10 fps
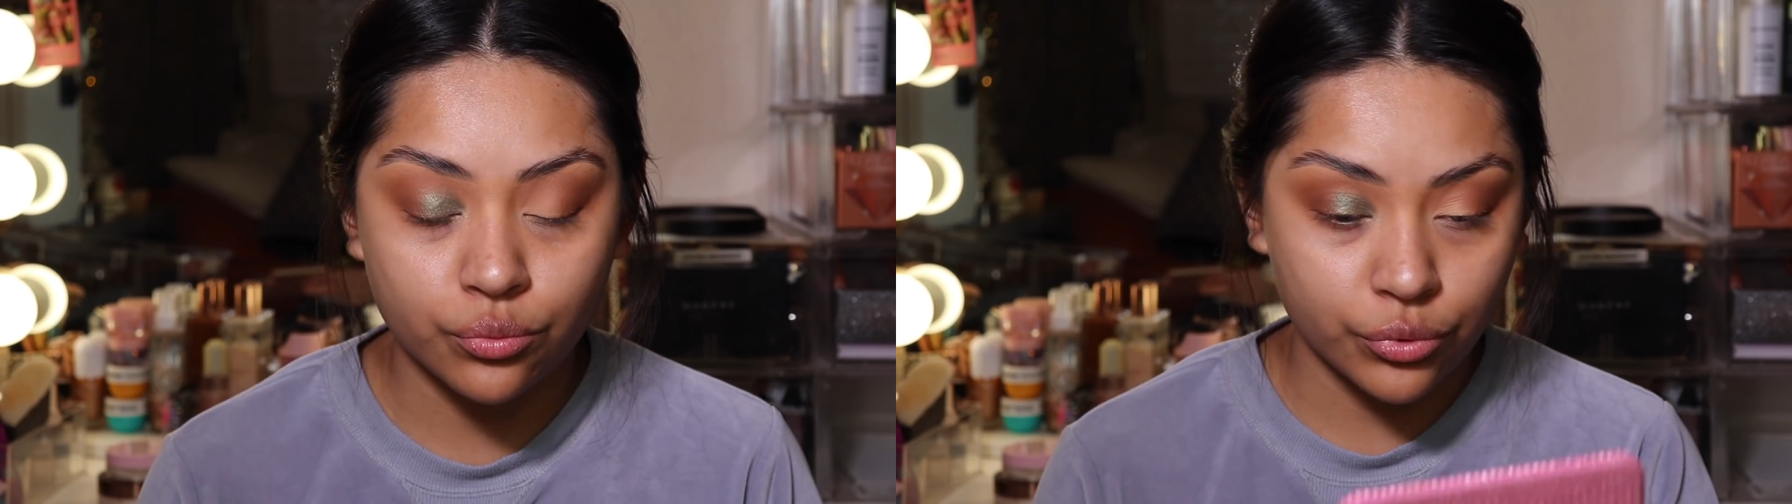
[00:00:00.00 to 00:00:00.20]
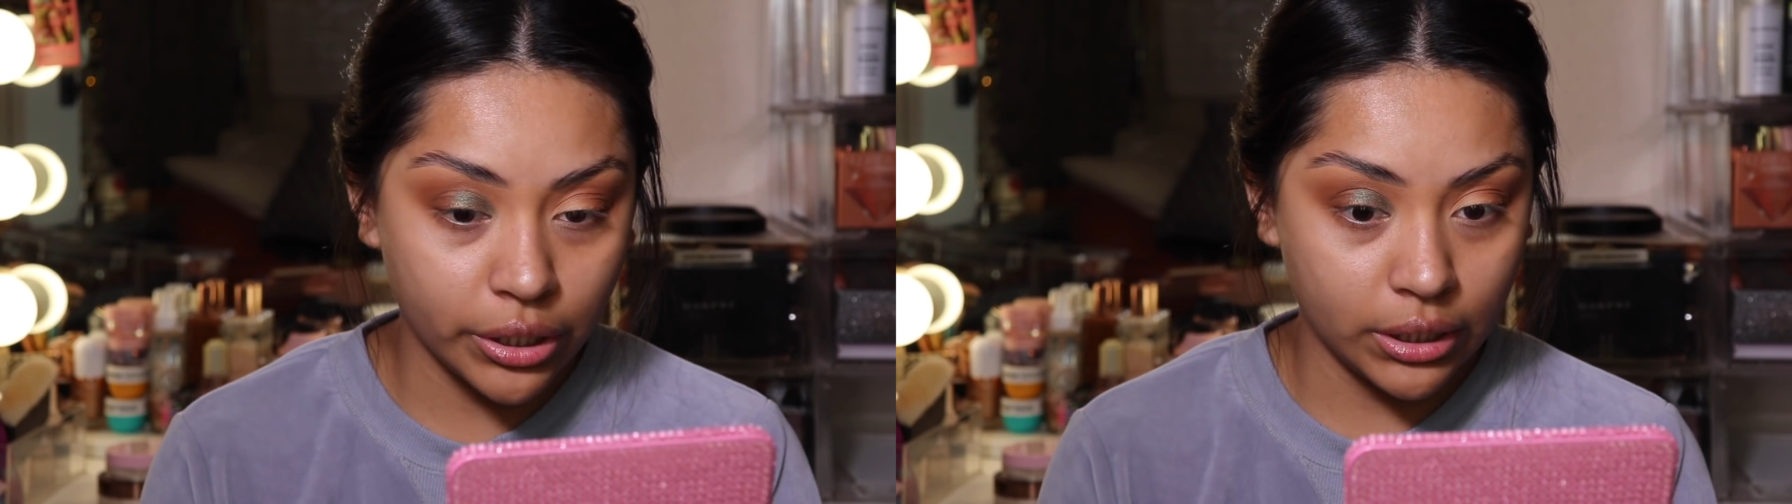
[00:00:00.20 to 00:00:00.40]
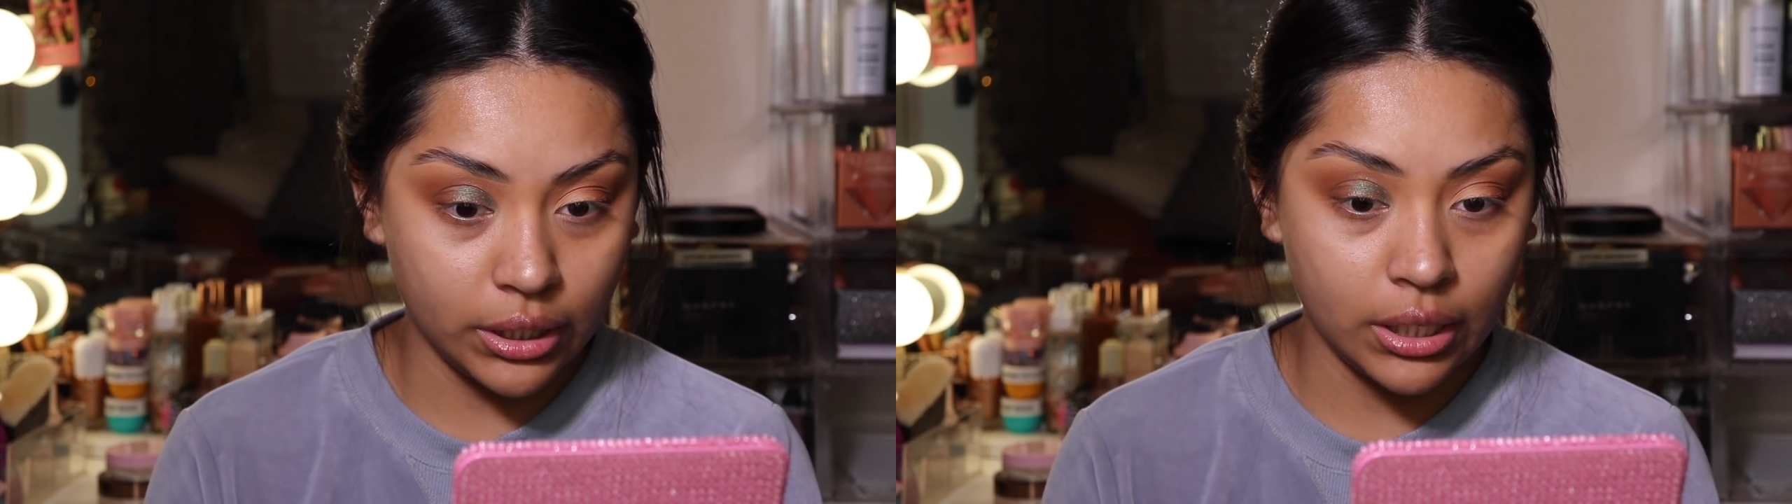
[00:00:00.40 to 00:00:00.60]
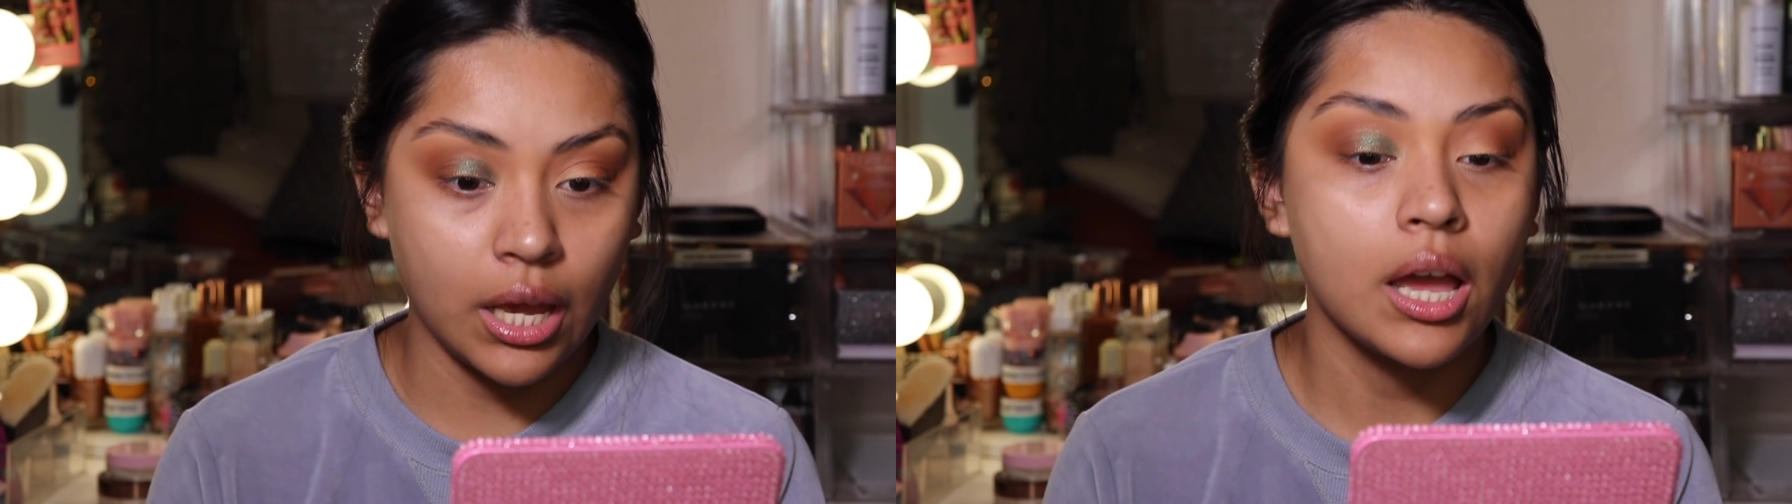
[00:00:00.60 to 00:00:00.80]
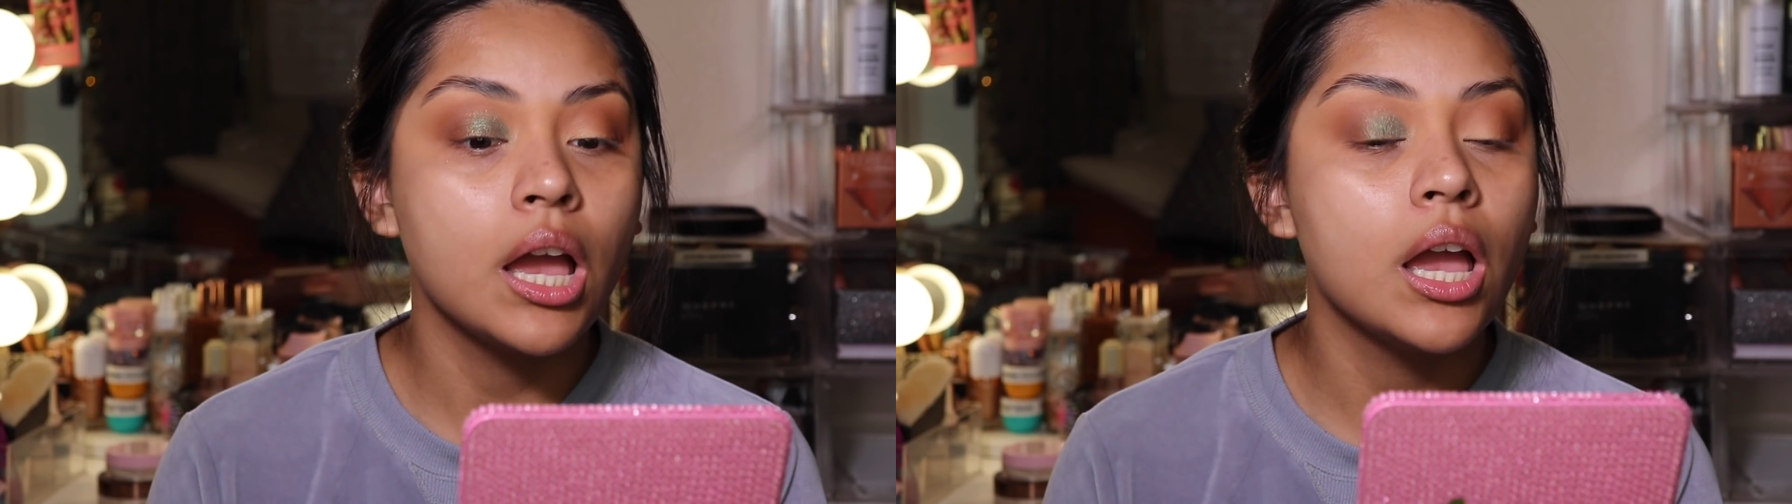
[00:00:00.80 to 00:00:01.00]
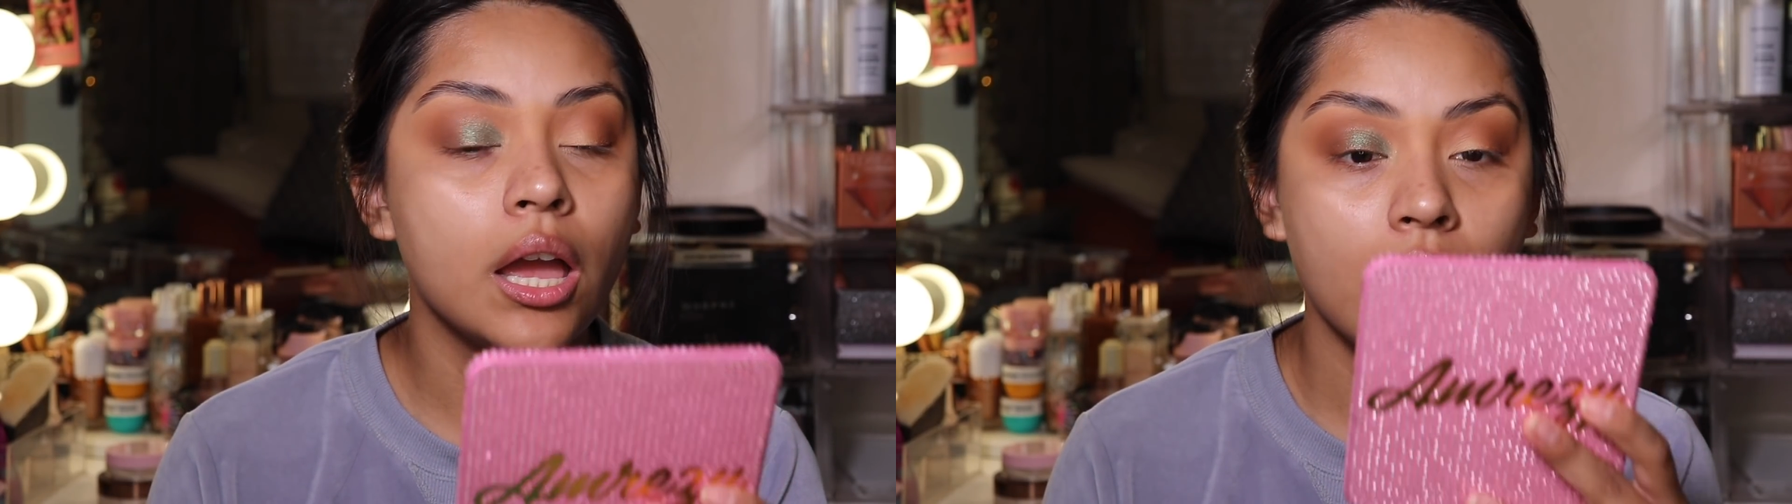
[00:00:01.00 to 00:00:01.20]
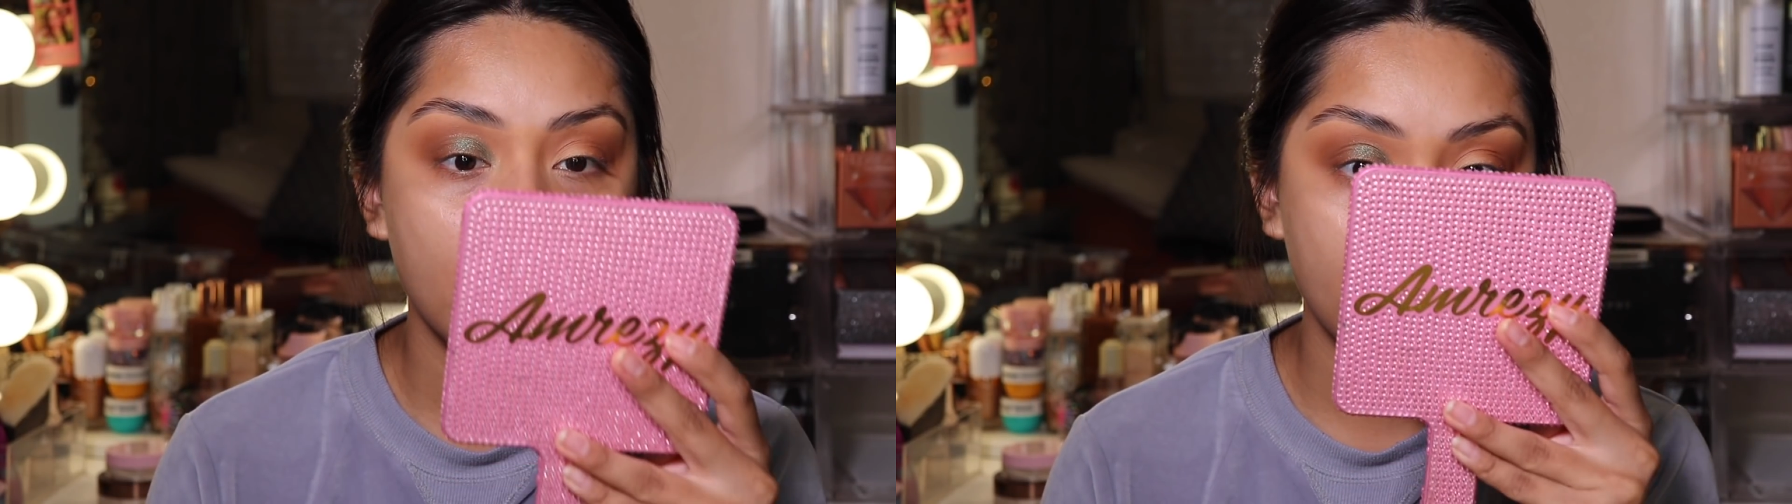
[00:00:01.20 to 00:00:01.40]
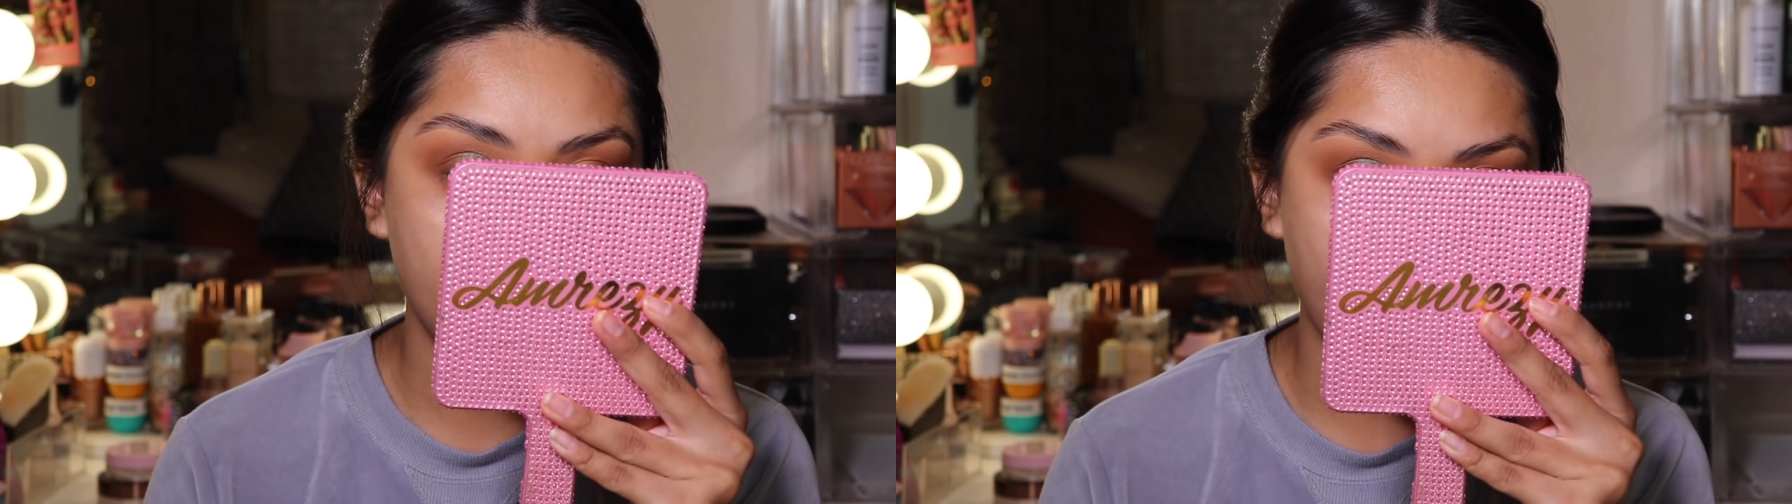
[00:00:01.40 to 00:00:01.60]
really
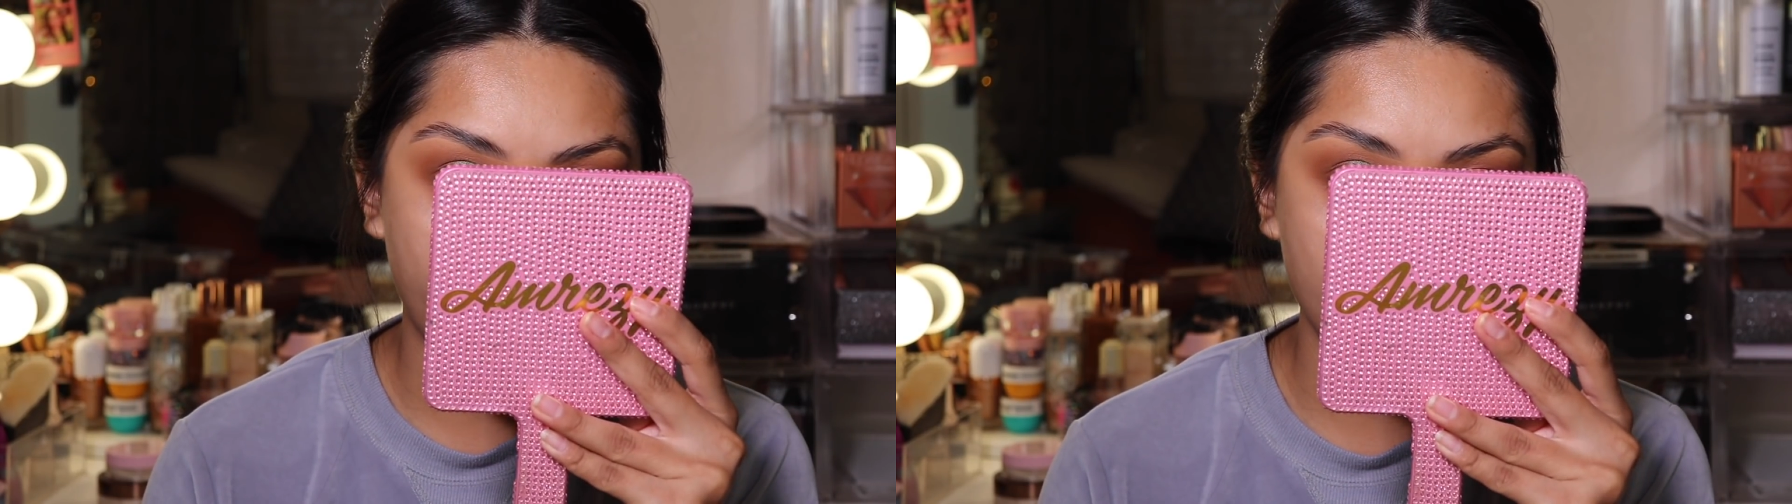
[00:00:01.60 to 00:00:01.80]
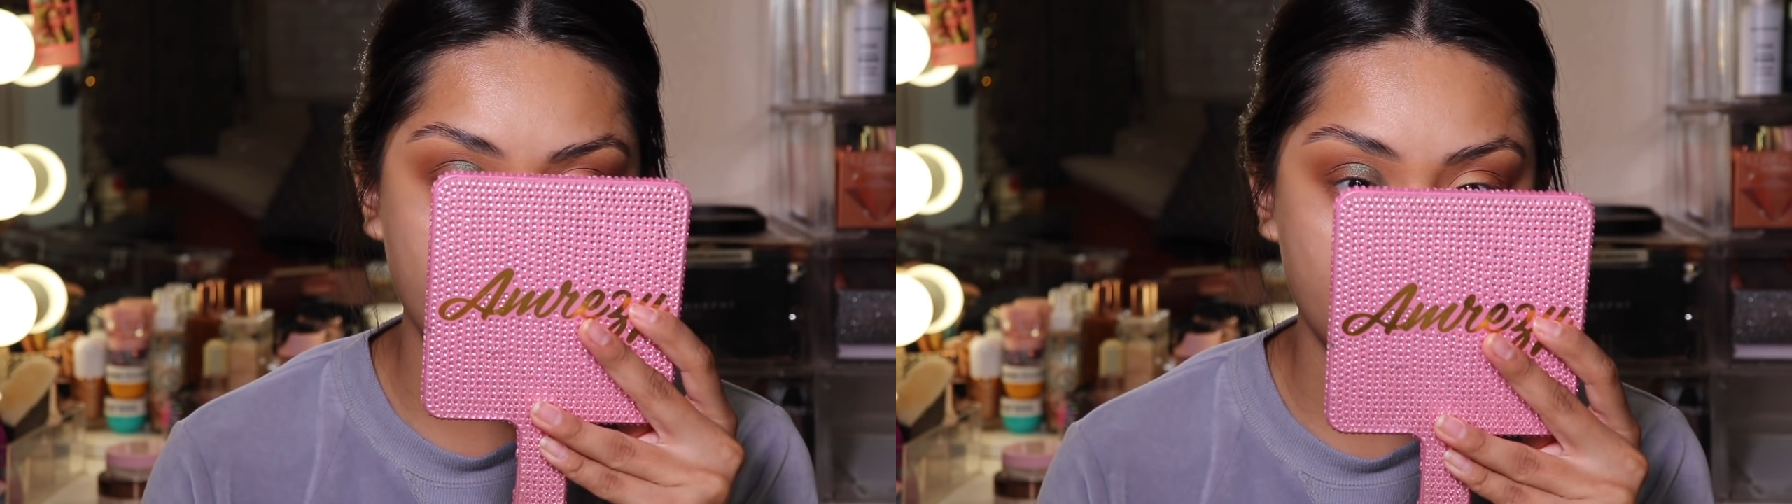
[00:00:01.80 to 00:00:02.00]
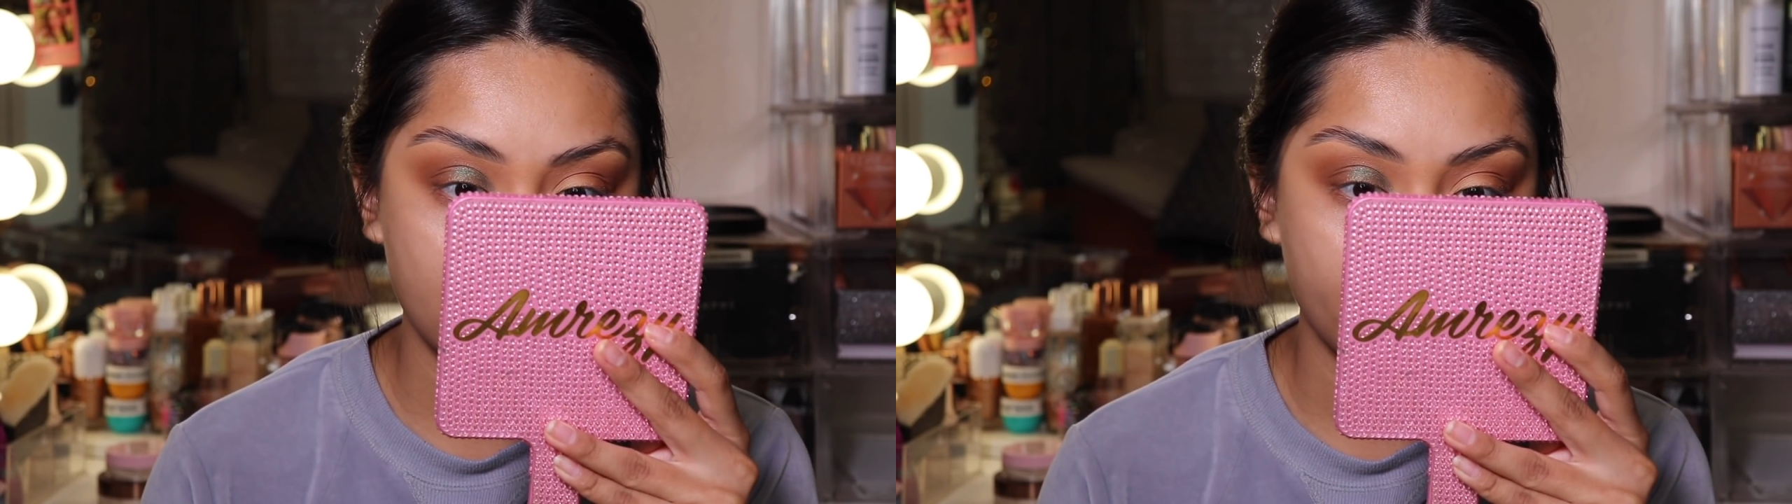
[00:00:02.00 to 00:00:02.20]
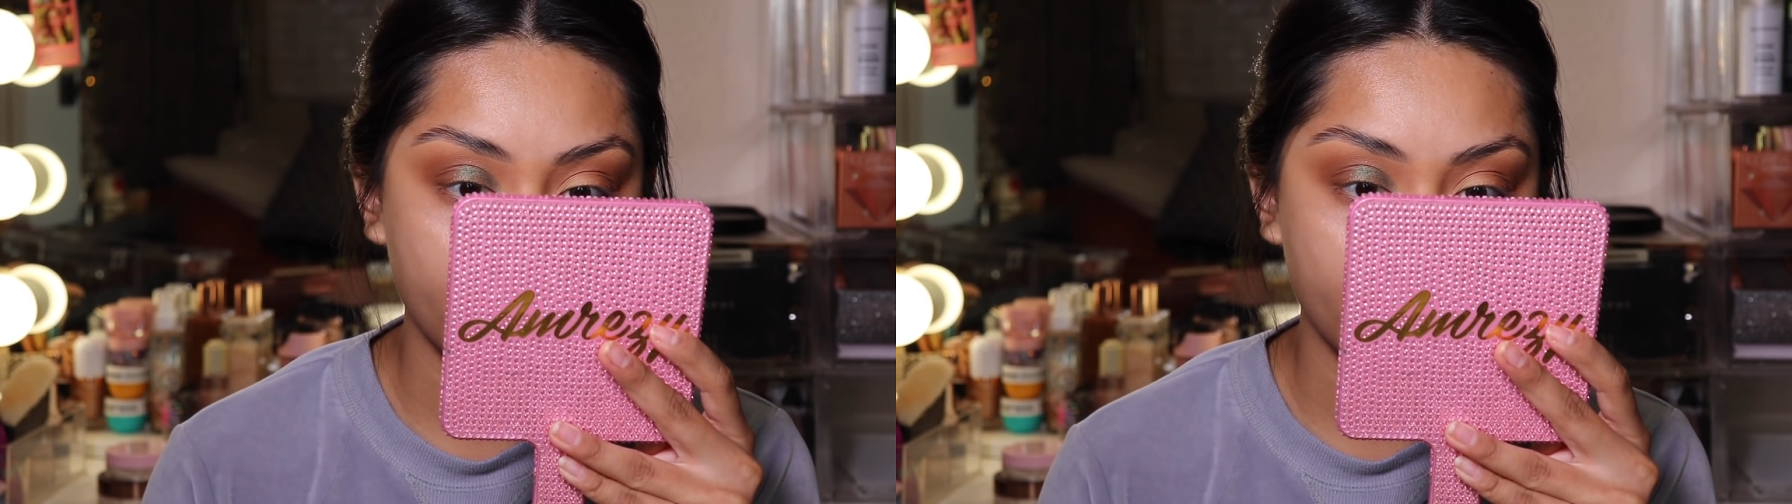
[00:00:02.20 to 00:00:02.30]
nice.